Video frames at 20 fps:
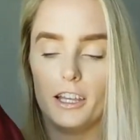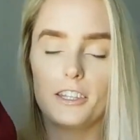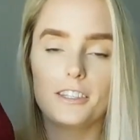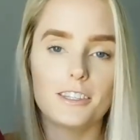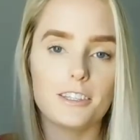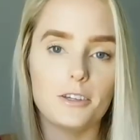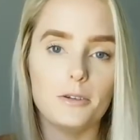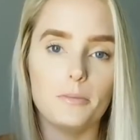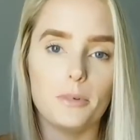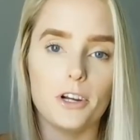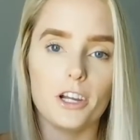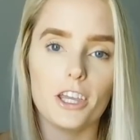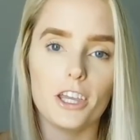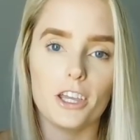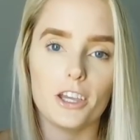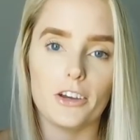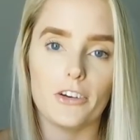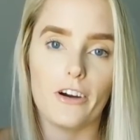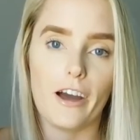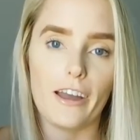It's super
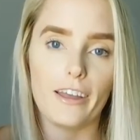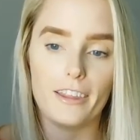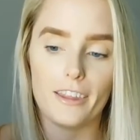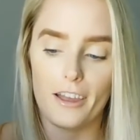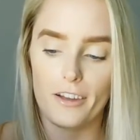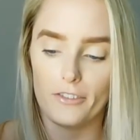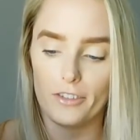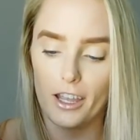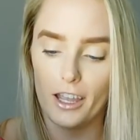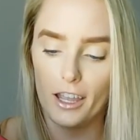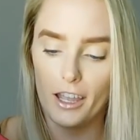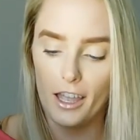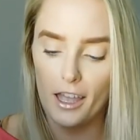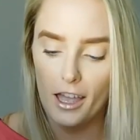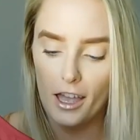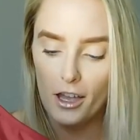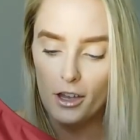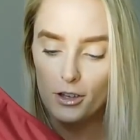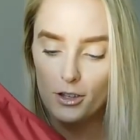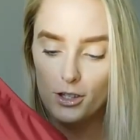cute. I love it.
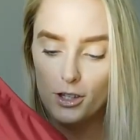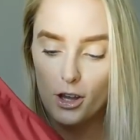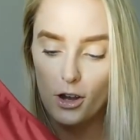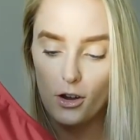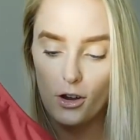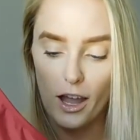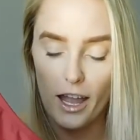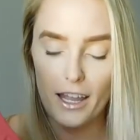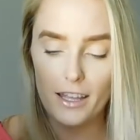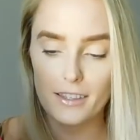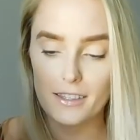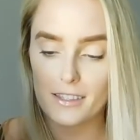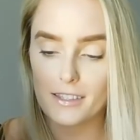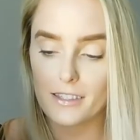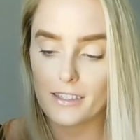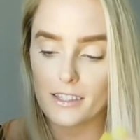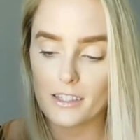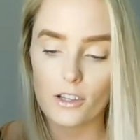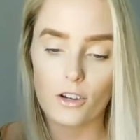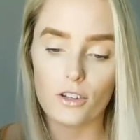So I can
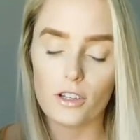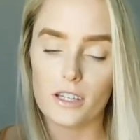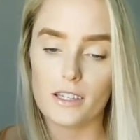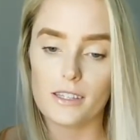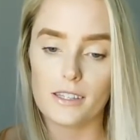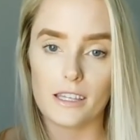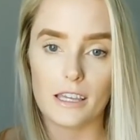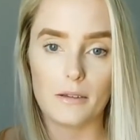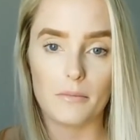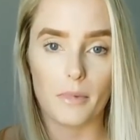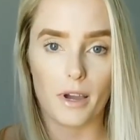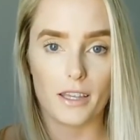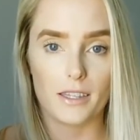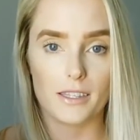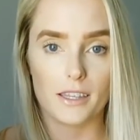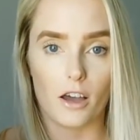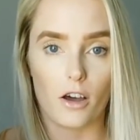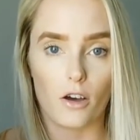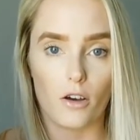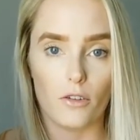totally see
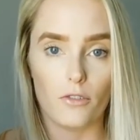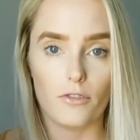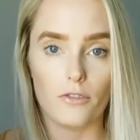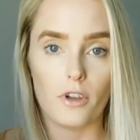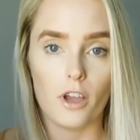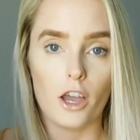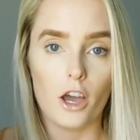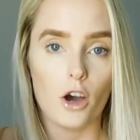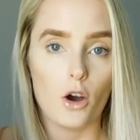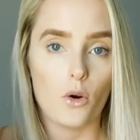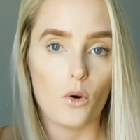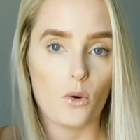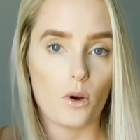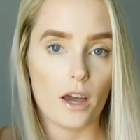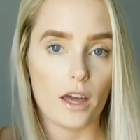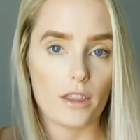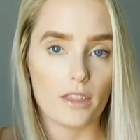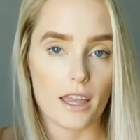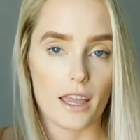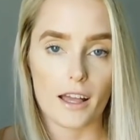myself
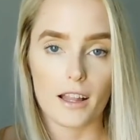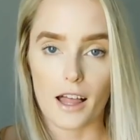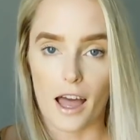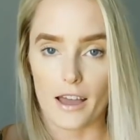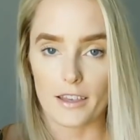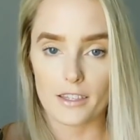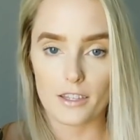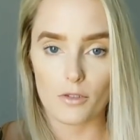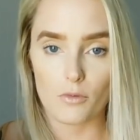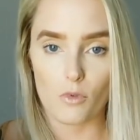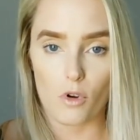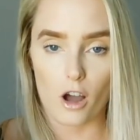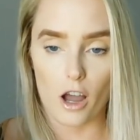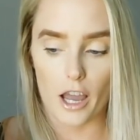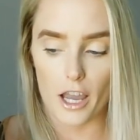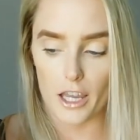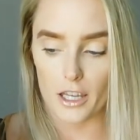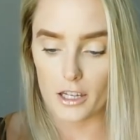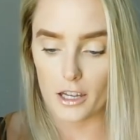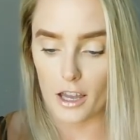with a glass of
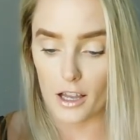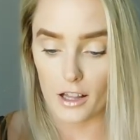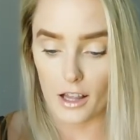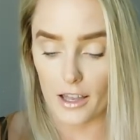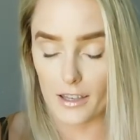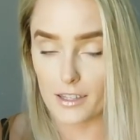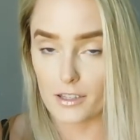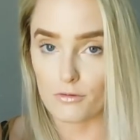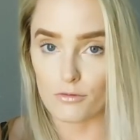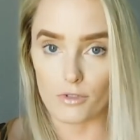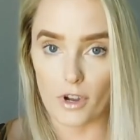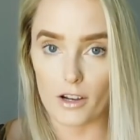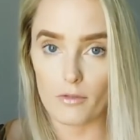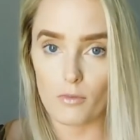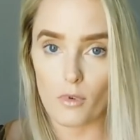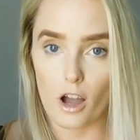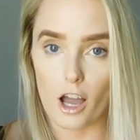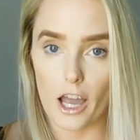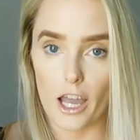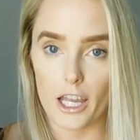wine, a glass of
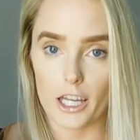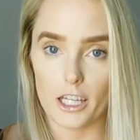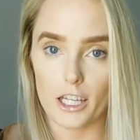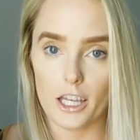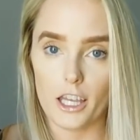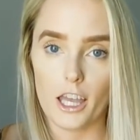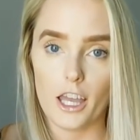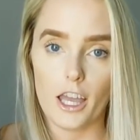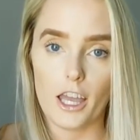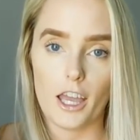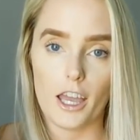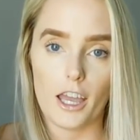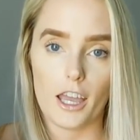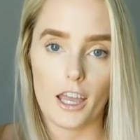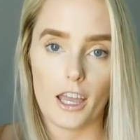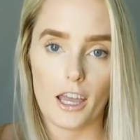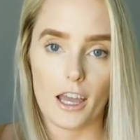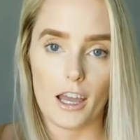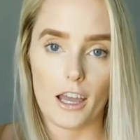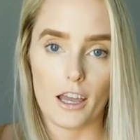red wine,
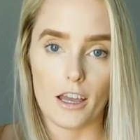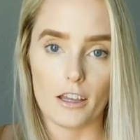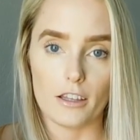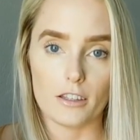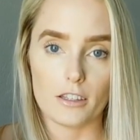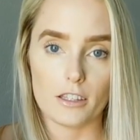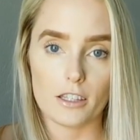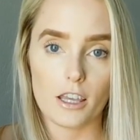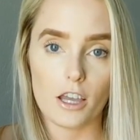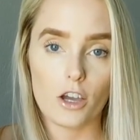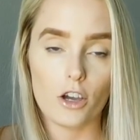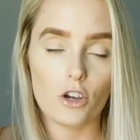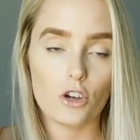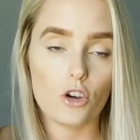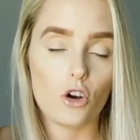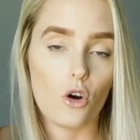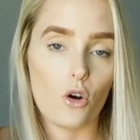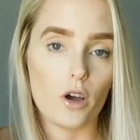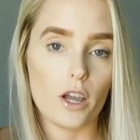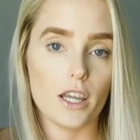and
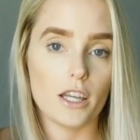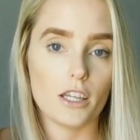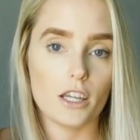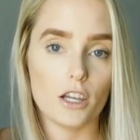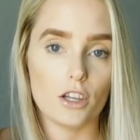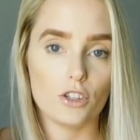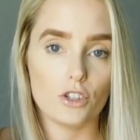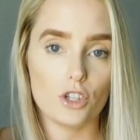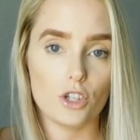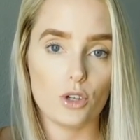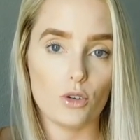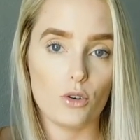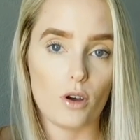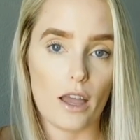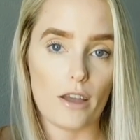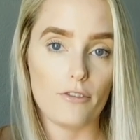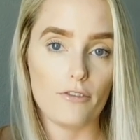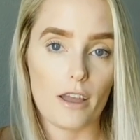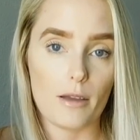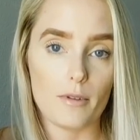going to
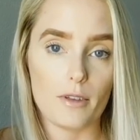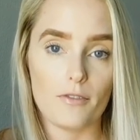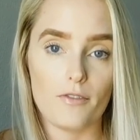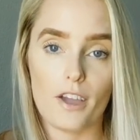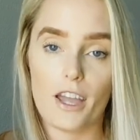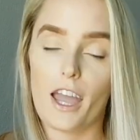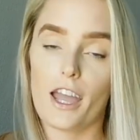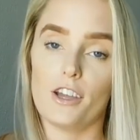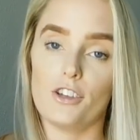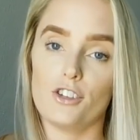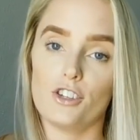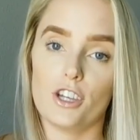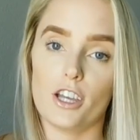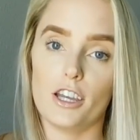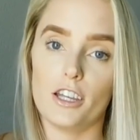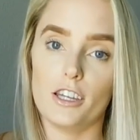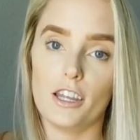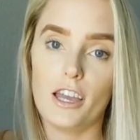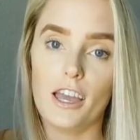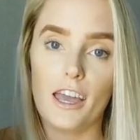a family
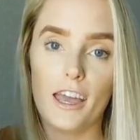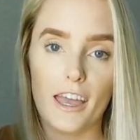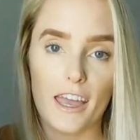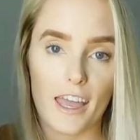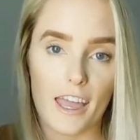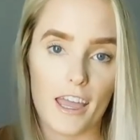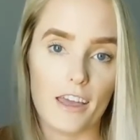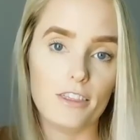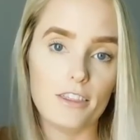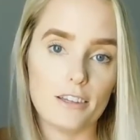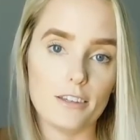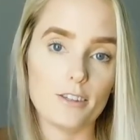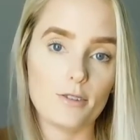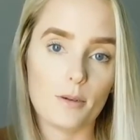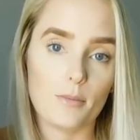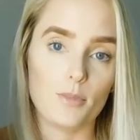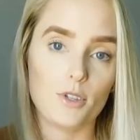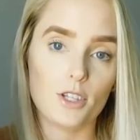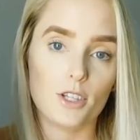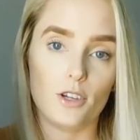vacation in this
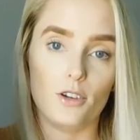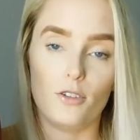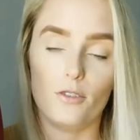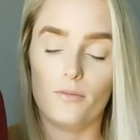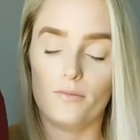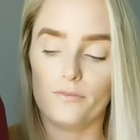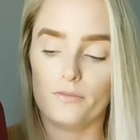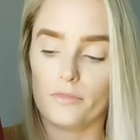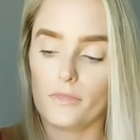swimsuit.